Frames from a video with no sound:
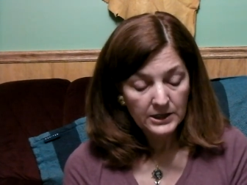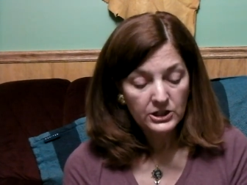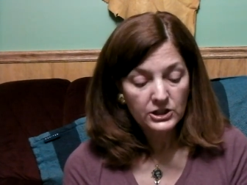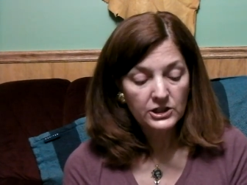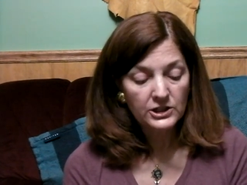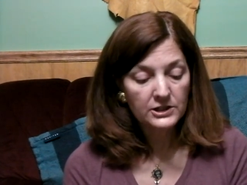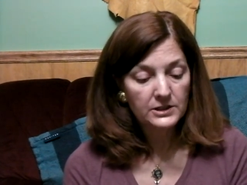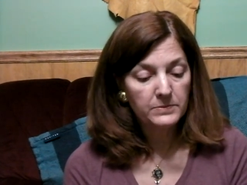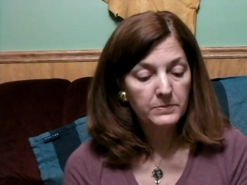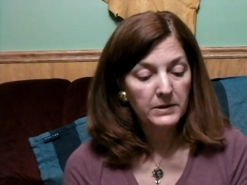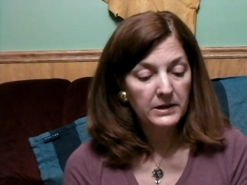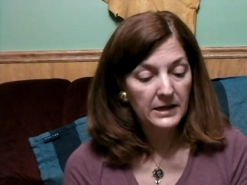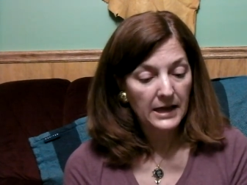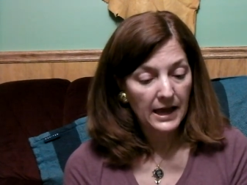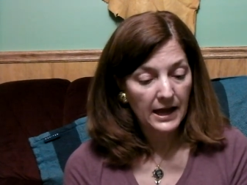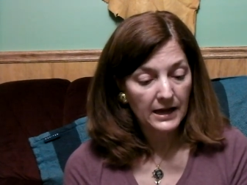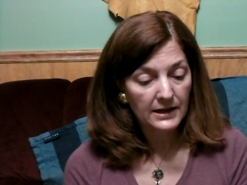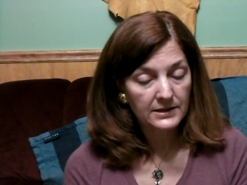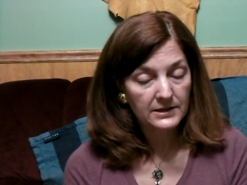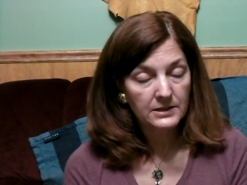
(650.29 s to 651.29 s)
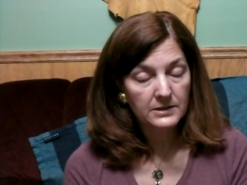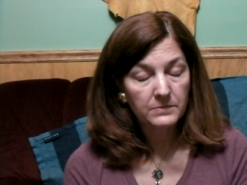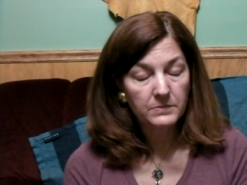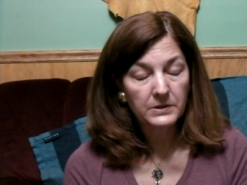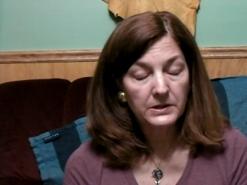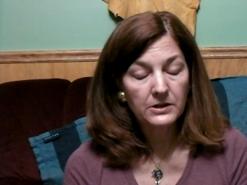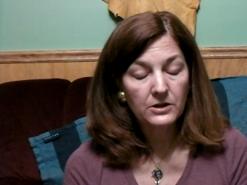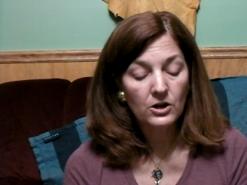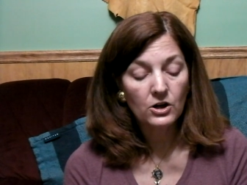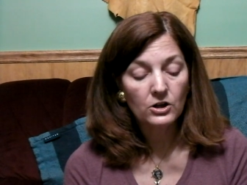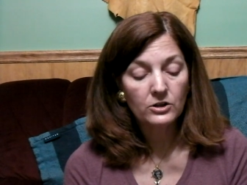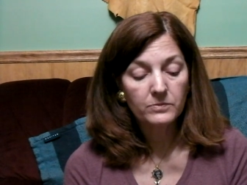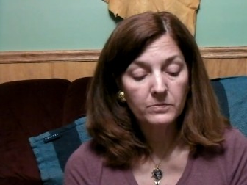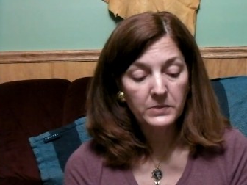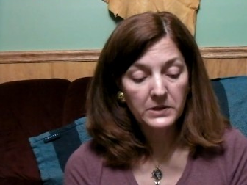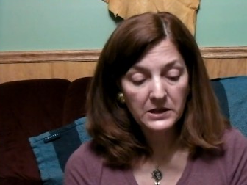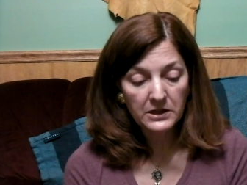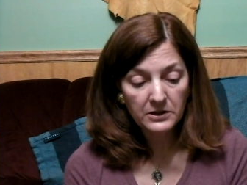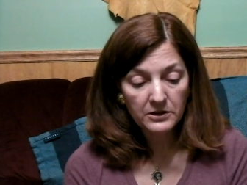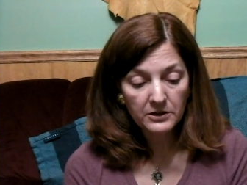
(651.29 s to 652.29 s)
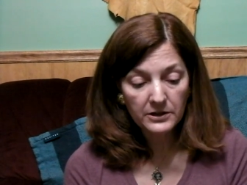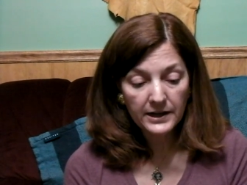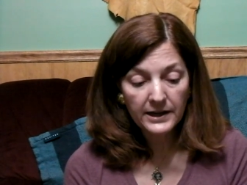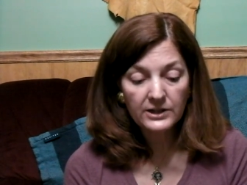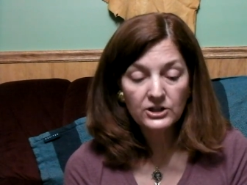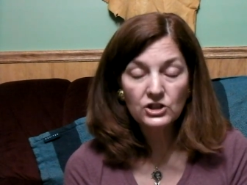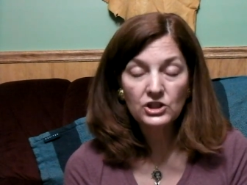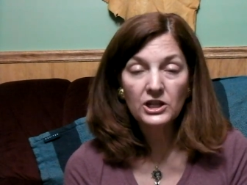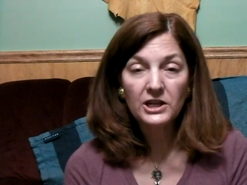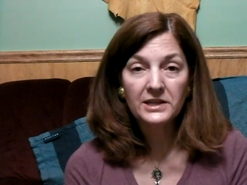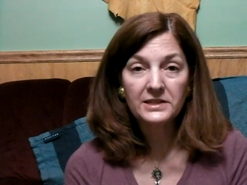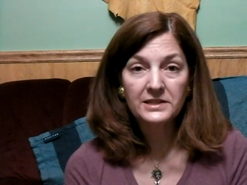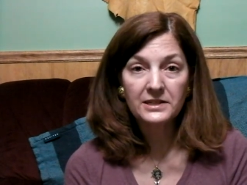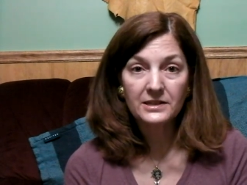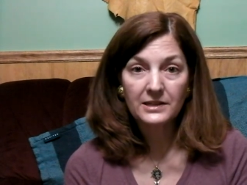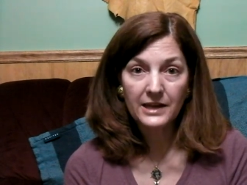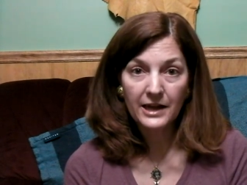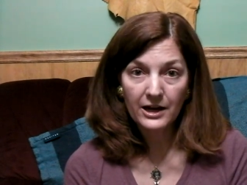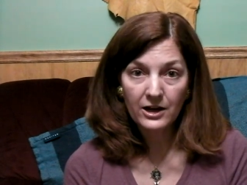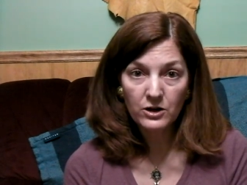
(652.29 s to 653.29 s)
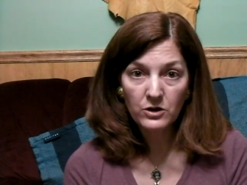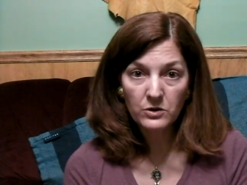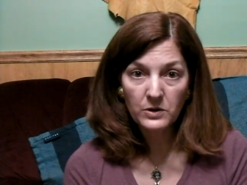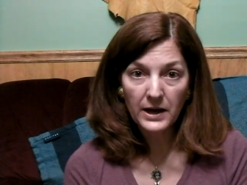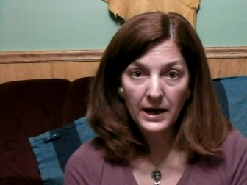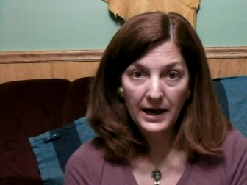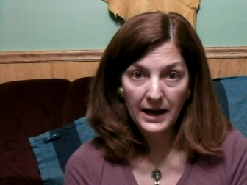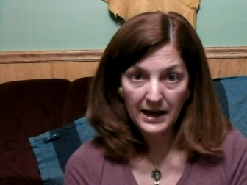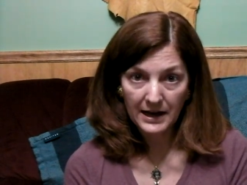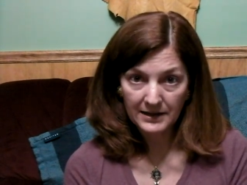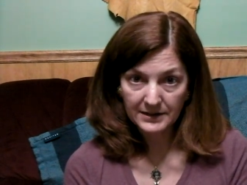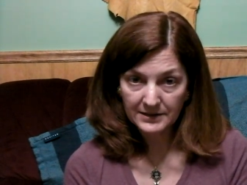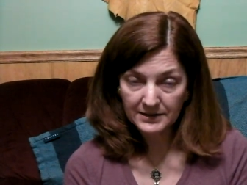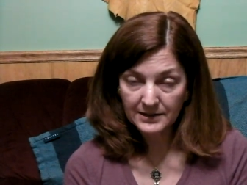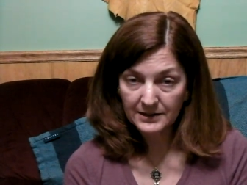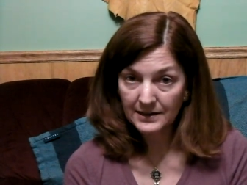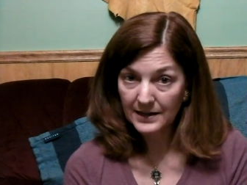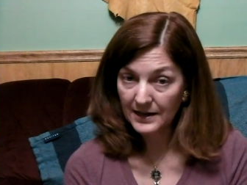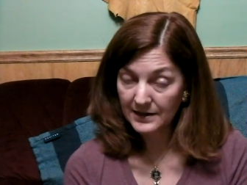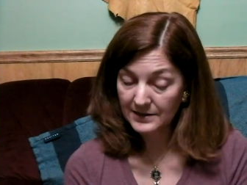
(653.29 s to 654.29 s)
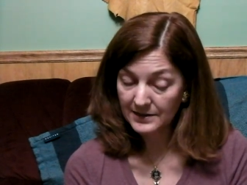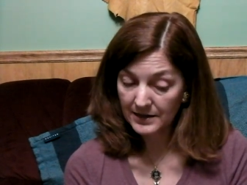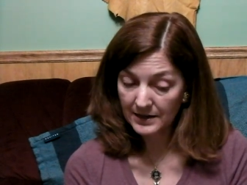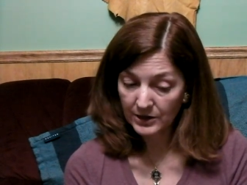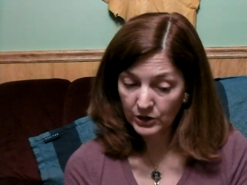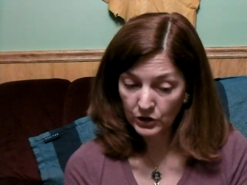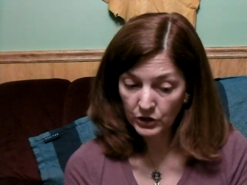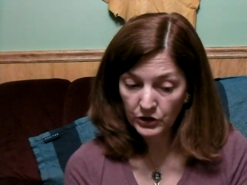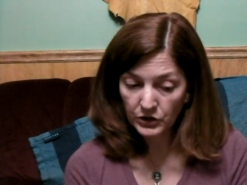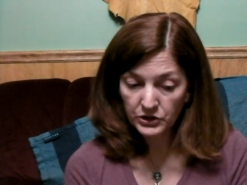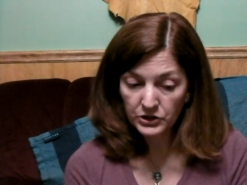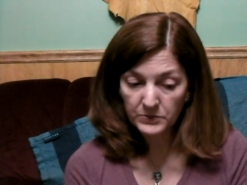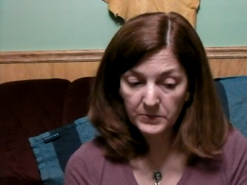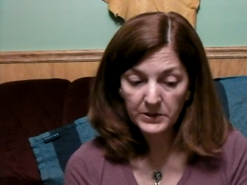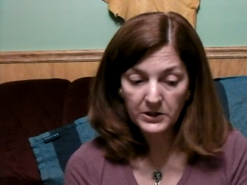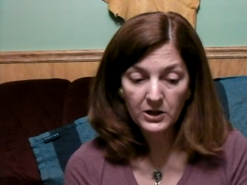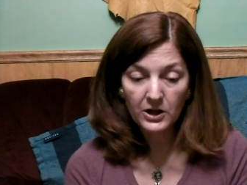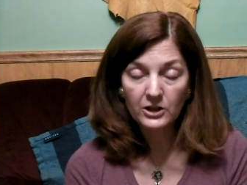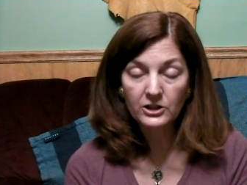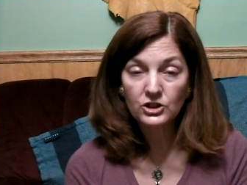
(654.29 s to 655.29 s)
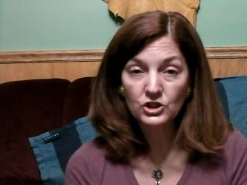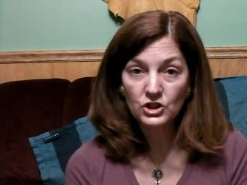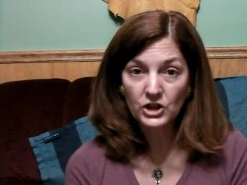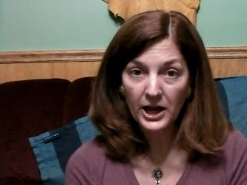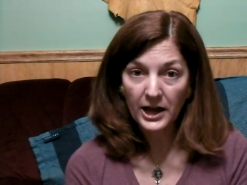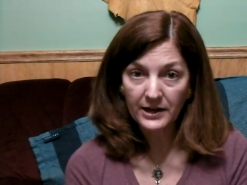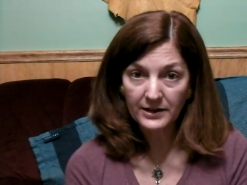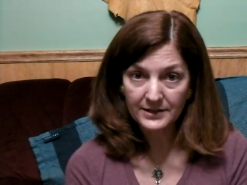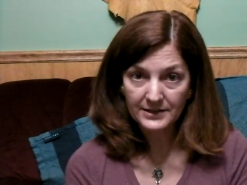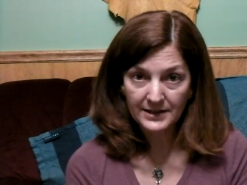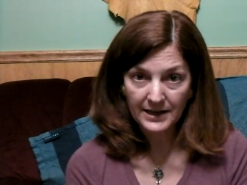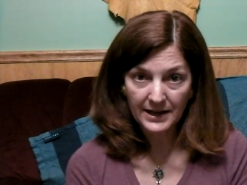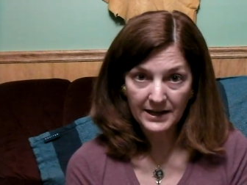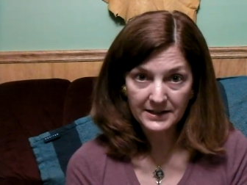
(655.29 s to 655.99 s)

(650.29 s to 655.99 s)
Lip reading: she's been asked to be called Peter, and she has now asked, the last that I heard, to be called Shax,